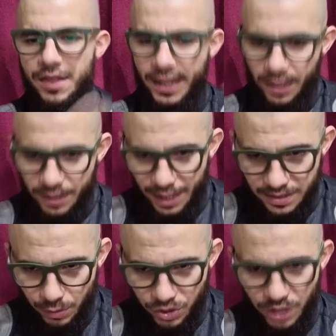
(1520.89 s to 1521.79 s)
Then
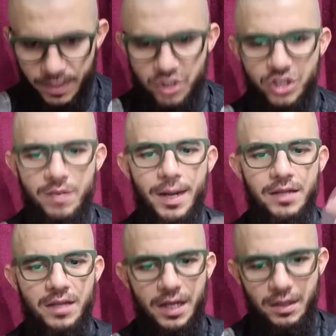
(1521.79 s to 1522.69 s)
Allah Azza wa Jal mentioned
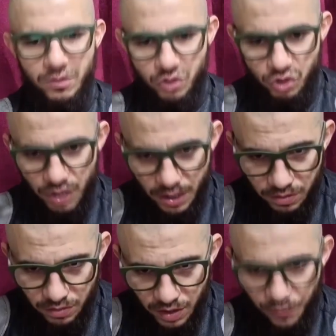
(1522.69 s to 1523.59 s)
about
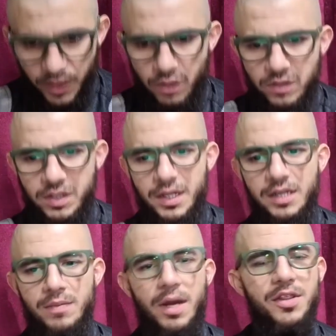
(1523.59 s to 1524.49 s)
the difficulty
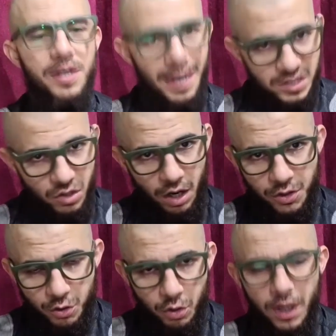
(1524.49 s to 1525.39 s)
that the mother has
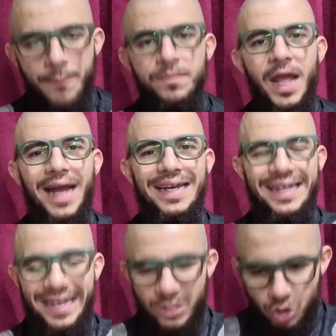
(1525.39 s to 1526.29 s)
gone through, and
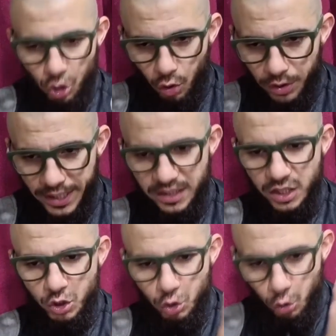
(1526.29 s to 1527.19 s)
he
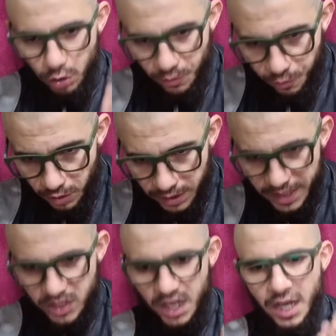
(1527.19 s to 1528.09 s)
enjoined
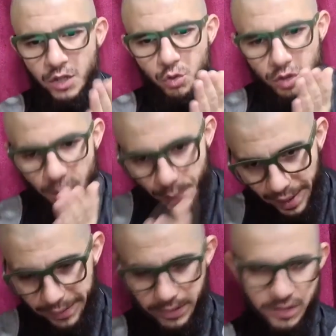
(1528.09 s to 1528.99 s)
dutifulness to the
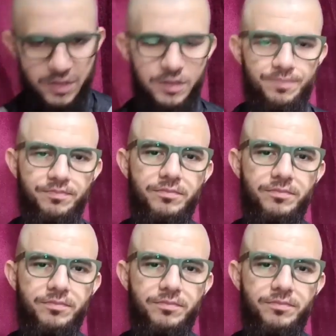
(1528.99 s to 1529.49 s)
parents.